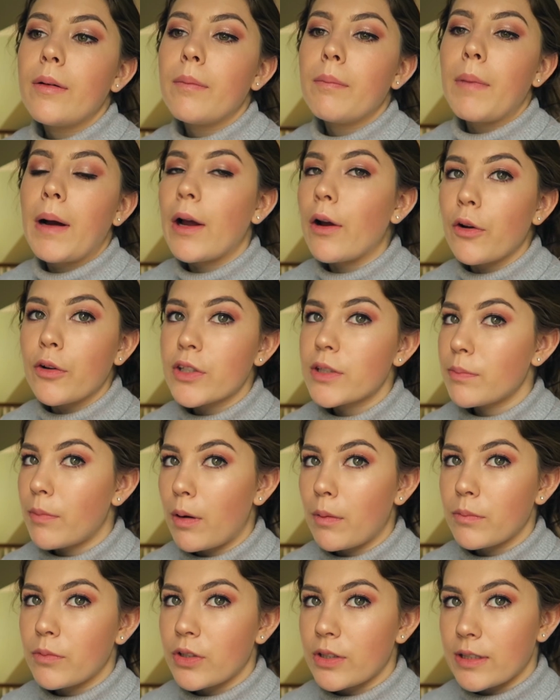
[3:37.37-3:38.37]
My host
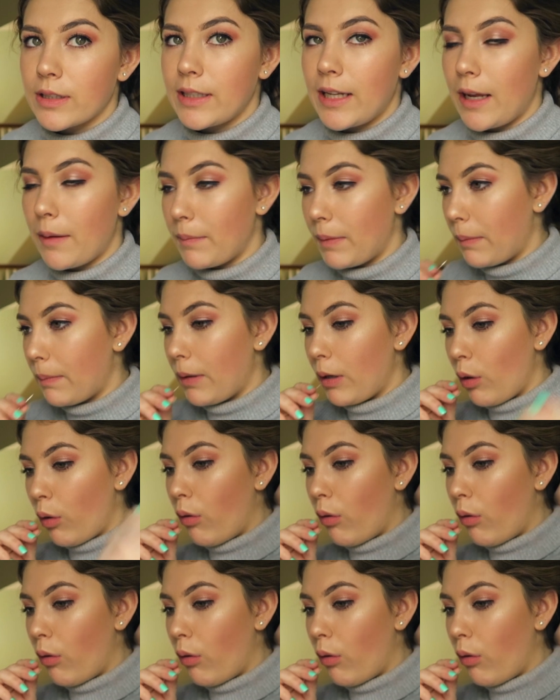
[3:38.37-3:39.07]
mom just let me be